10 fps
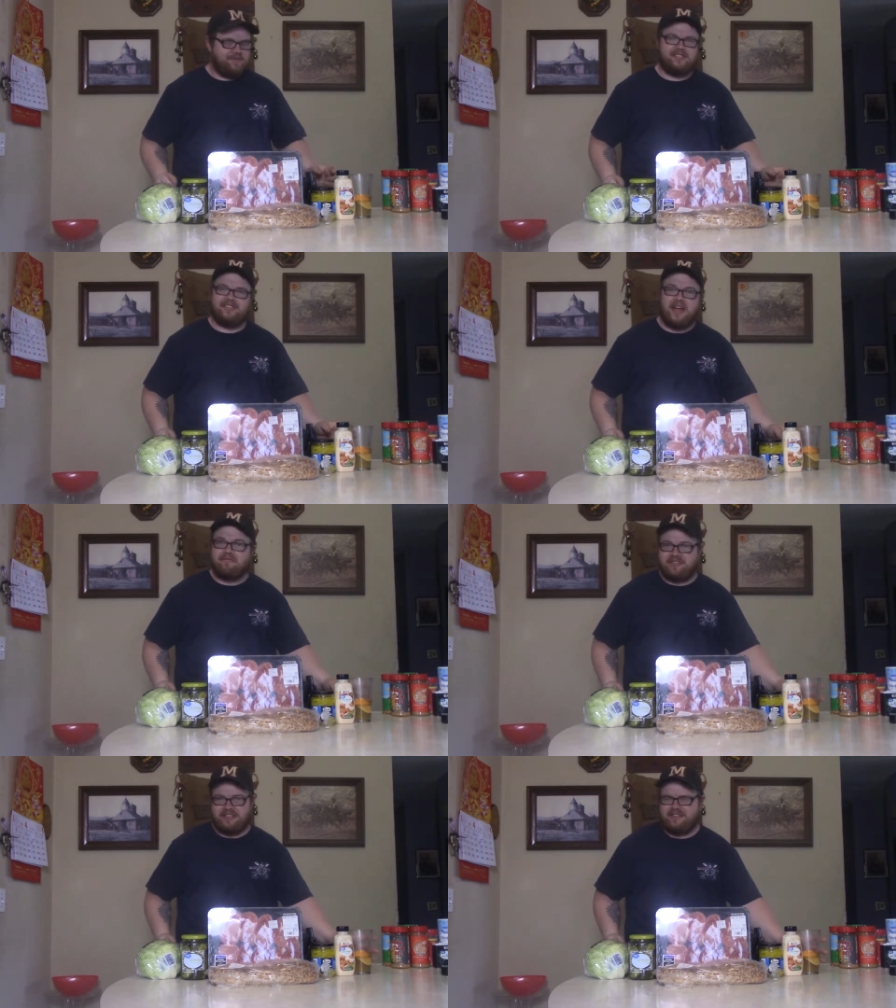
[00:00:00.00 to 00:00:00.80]

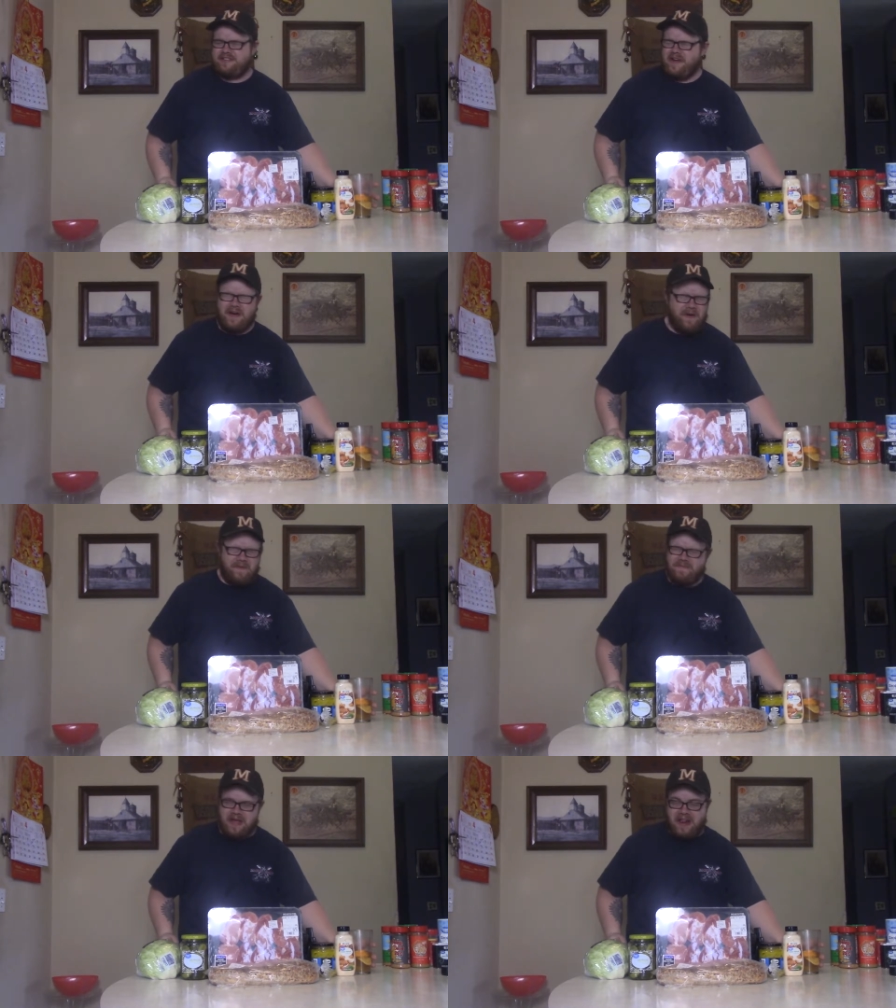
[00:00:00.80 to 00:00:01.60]
sandwiches.
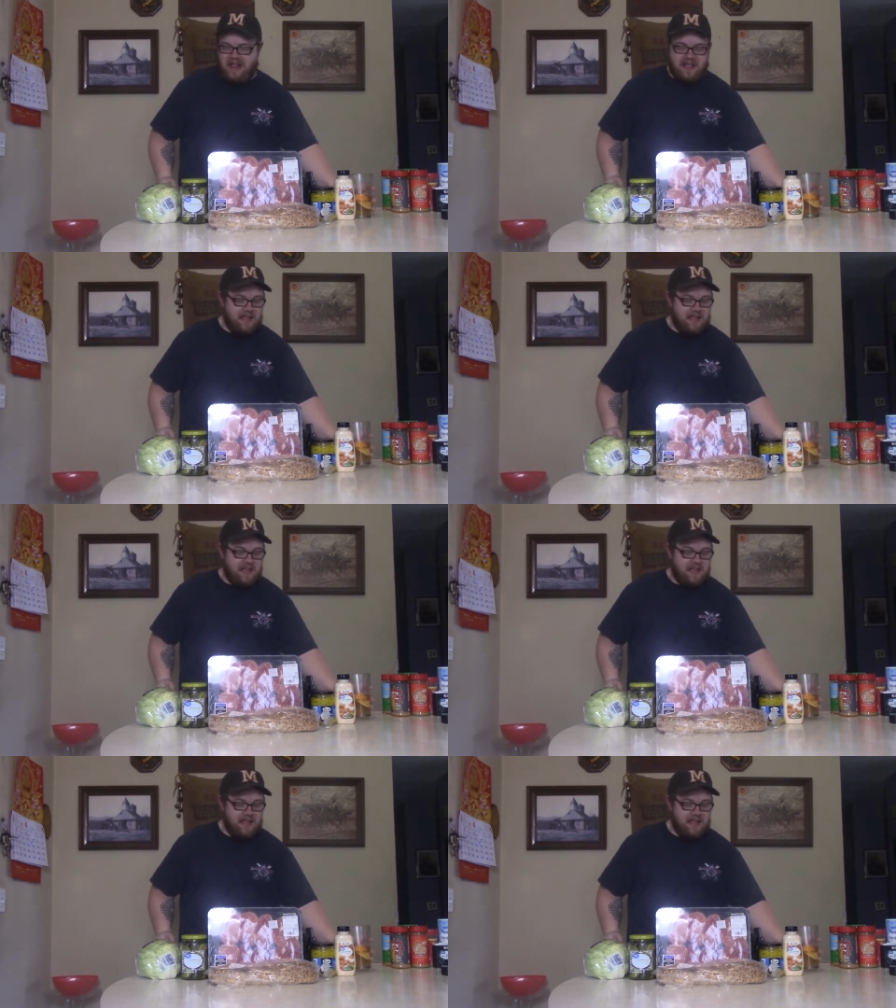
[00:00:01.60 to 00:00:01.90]
Oh, babe!